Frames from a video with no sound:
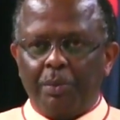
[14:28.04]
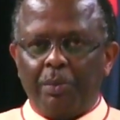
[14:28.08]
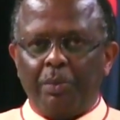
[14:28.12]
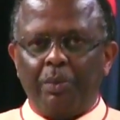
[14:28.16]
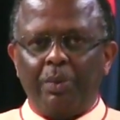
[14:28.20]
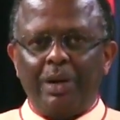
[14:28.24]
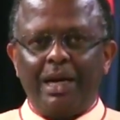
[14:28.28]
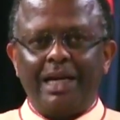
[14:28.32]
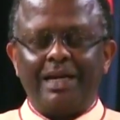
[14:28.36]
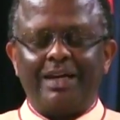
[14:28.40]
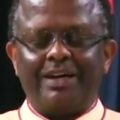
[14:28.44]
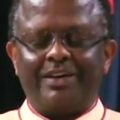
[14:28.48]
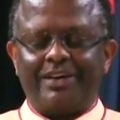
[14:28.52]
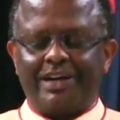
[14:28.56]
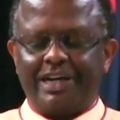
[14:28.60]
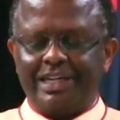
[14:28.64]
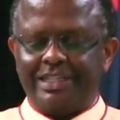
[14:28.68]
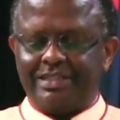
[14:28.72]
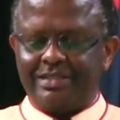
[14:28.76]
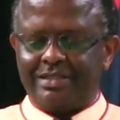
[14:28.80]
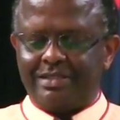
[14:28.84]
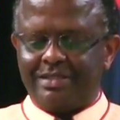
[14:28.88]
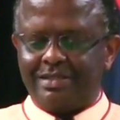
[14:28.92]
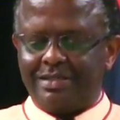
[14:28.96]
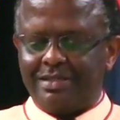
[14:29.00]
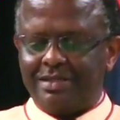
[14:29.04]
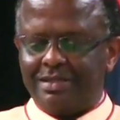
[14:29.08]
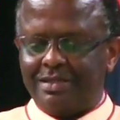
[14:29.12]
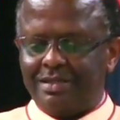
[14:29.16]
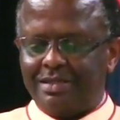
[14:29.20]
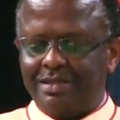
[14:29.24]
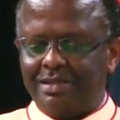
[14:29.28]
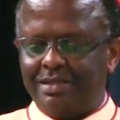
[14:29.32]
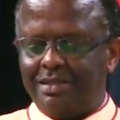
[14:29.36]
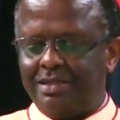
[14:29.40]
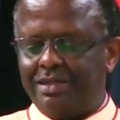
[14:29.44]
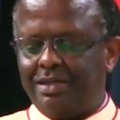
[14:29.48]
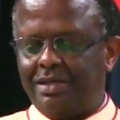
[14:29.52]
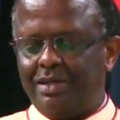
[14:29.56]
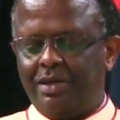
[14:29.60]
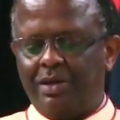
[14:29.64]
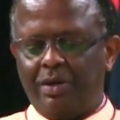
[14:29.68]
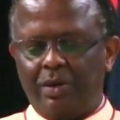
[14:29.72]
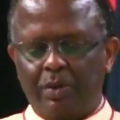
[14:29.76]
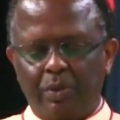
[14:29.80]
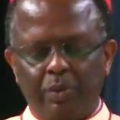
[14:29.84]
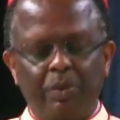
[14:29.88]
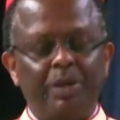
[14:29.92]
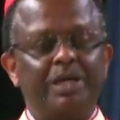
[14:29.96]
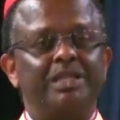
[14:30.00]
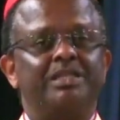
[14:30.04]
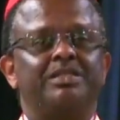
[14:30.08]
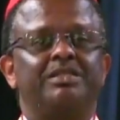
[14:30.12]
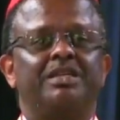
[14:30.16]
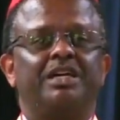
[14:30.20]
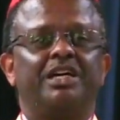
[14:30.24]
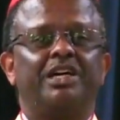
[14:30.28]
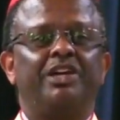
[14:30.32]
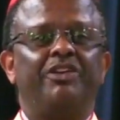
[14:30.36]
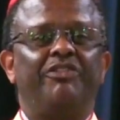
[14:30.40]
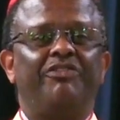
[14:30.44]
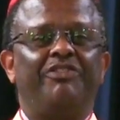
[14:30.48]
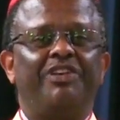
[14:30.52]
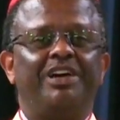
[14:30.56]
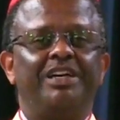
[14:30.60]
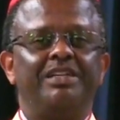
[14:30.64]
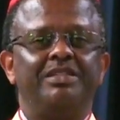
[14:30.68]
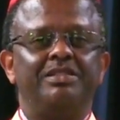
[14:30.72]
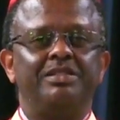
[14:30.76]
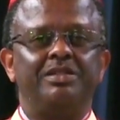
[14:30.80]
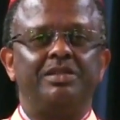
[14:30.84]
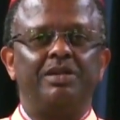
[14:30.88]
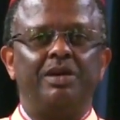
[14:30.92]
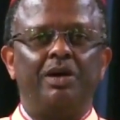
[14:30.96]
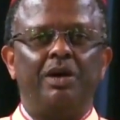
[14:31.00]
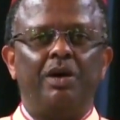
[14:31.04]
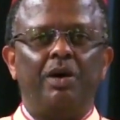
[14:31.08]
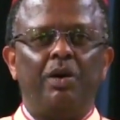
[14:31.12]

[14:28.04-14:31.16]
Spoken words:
One Christ, one sacrifice,